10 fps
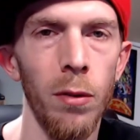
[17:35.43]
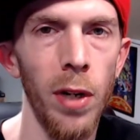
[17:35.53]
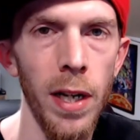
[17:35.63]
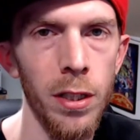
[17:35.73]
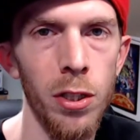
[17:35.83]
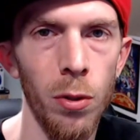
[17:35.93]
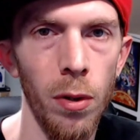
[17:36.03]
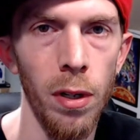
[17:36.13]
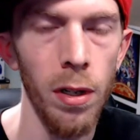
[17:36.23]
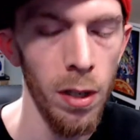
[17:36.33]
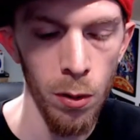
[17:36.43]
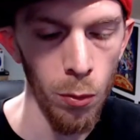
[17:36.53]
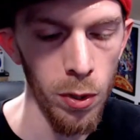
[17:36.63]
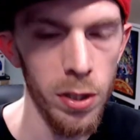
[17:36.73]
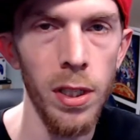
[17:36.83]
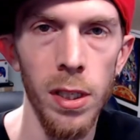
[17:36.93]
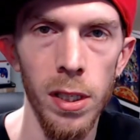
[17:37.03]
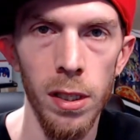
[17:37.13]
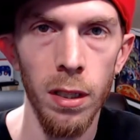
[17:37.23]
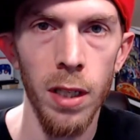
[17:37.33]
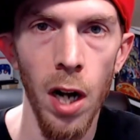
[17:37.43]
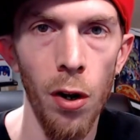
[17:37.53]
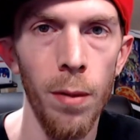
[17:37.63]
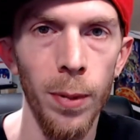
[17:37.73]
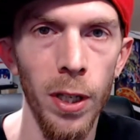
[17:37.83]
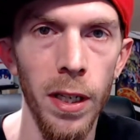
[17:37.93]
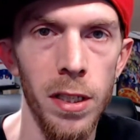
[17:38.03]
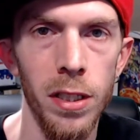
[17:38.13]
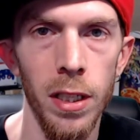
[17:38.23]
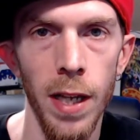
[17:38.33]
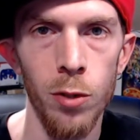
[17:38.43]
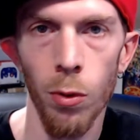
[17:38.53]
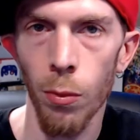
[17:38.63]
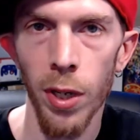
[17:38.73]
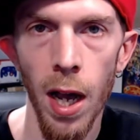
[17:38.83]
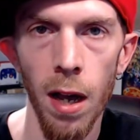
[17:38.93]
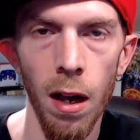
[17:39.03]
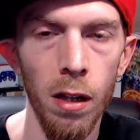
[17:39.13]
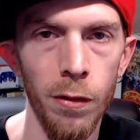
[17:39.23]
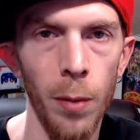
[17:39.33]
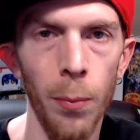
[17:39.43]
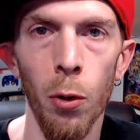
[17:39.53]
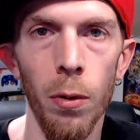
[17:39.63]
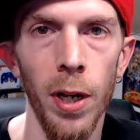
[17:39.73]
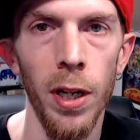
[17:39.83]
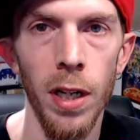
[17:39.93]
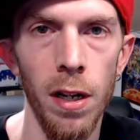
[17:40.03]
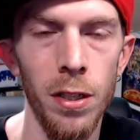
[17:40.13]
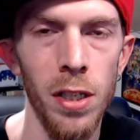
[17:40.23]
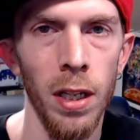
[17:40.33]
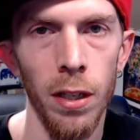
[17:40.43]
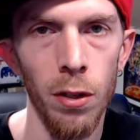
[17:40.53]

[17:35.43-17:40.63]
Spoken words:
Right next door was the card place, and that's where we got all of our Pokemon cards.